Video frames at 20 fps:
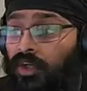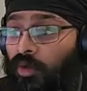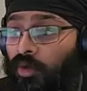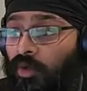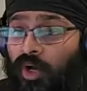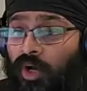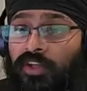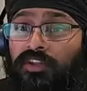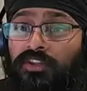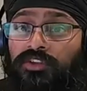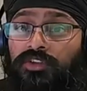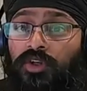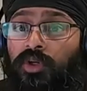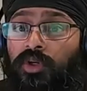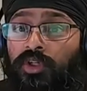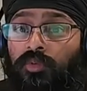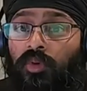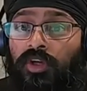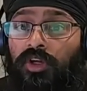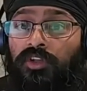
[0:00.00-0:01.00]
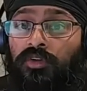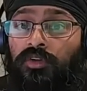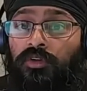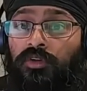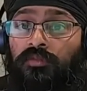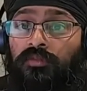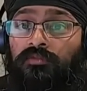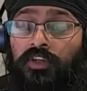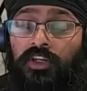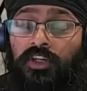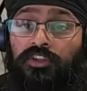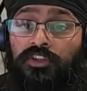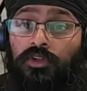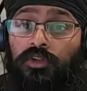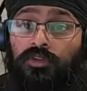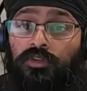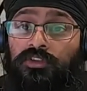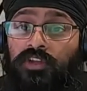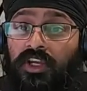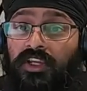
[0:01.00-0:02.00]
I can show you what your furniture
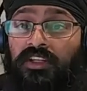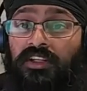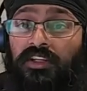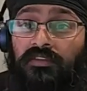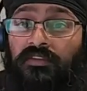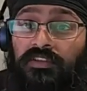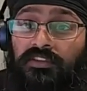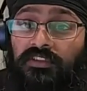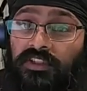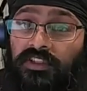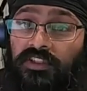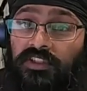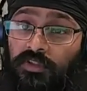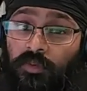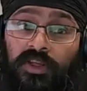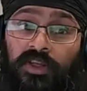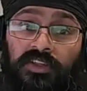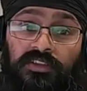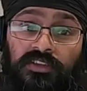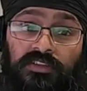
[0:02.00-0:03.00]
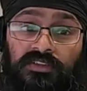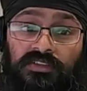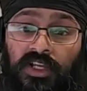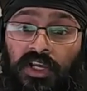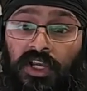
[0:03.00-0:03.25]
looks like in different situations.